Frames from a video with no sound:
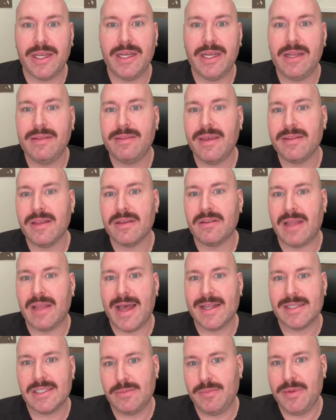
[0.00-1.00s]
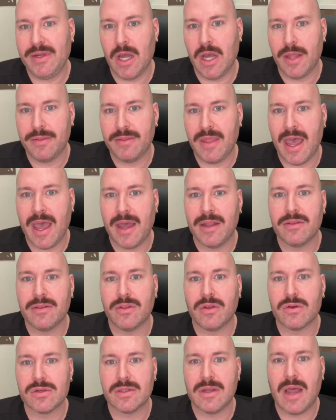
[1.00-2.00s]
Anything that lasts beyond
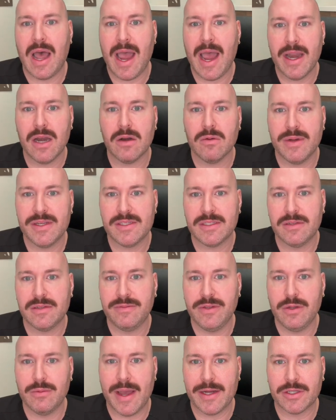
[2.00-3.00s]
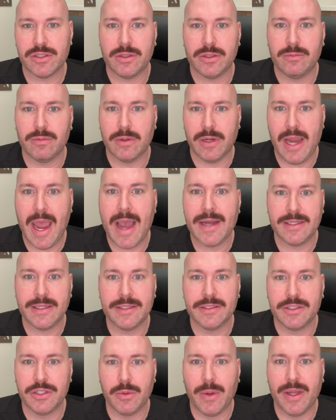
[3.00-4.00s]
that, there's a higher risk of you actually
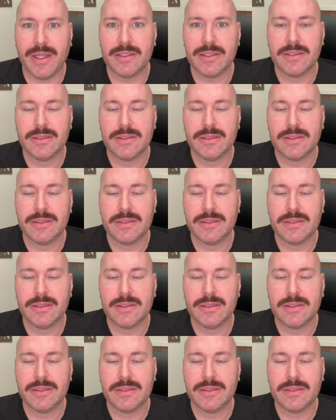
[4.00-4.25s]
reacting to it.